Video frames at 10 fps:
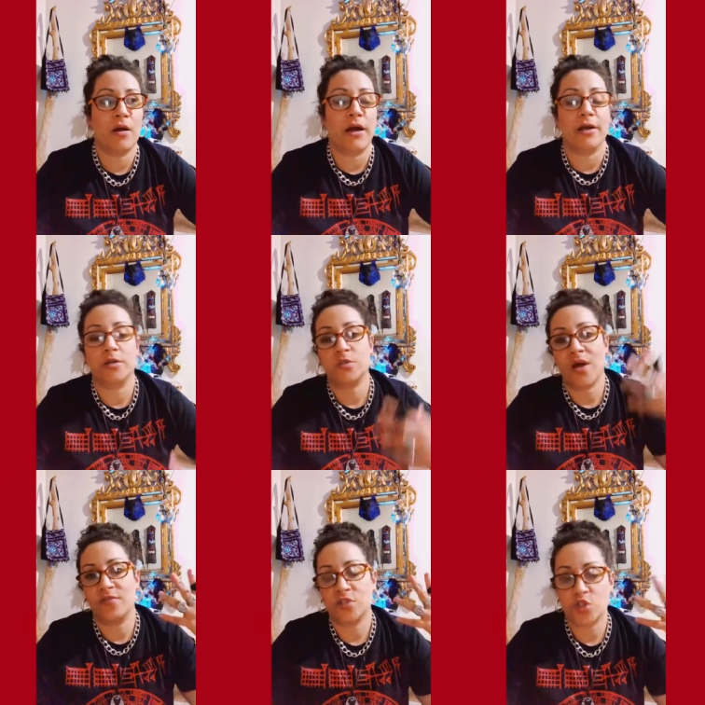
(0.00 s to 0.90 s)
I also
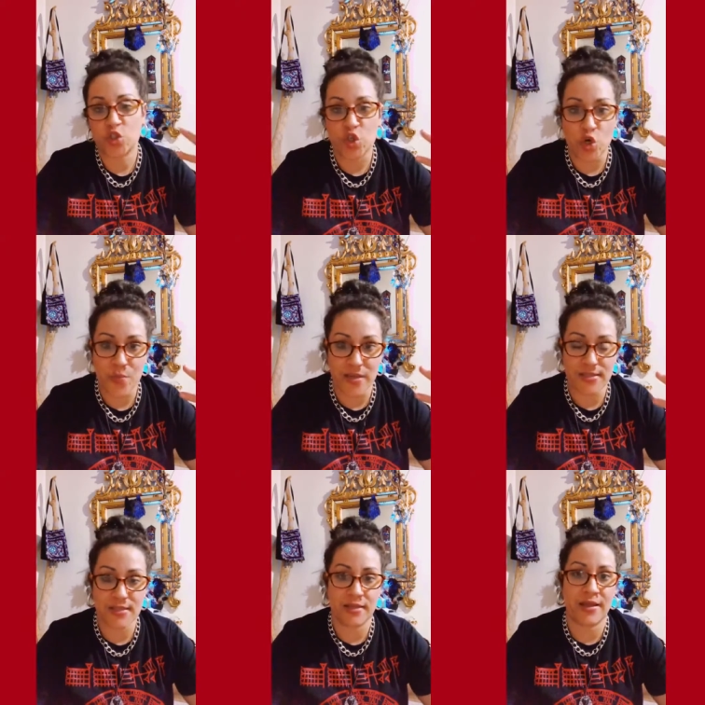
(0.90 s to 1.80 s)
have a
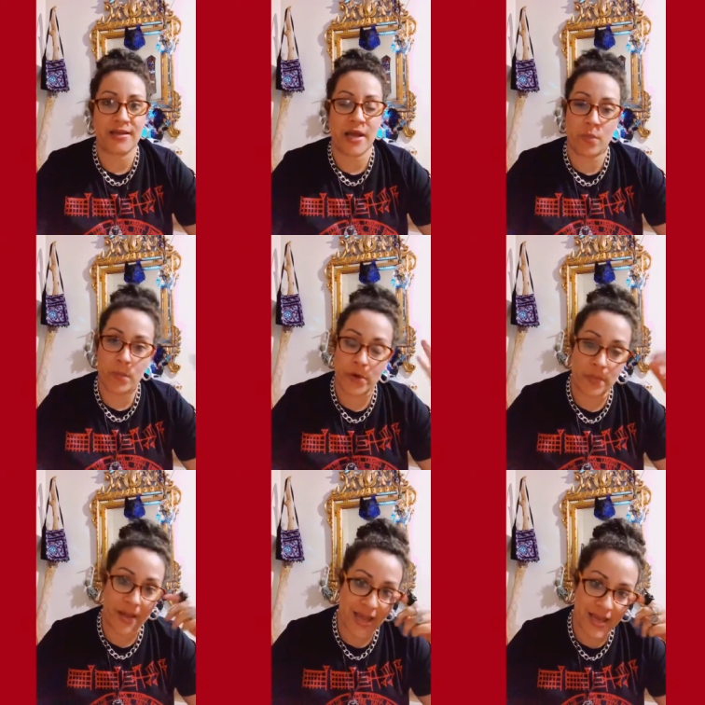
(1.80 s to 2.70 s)
serpent that I'll put on
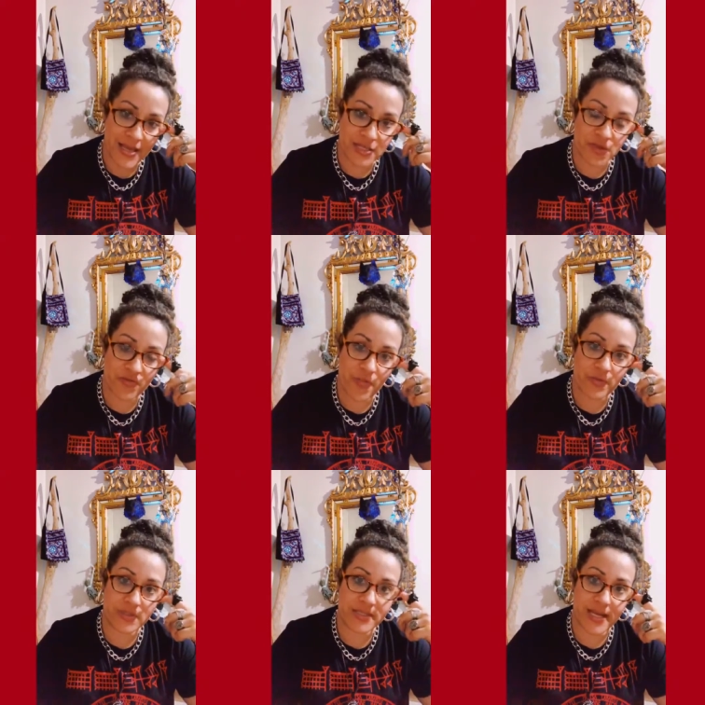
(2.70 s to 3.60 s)
my head to
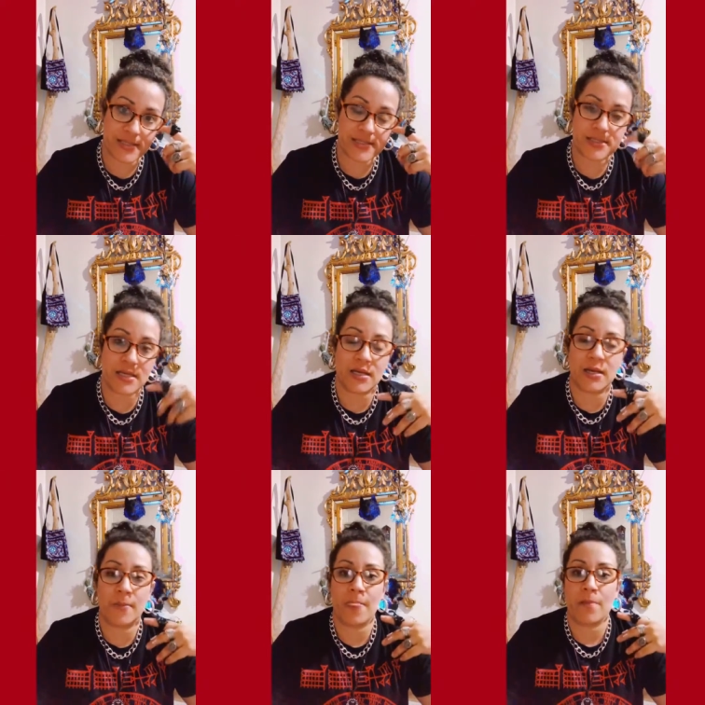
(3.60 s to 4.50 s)
represent um,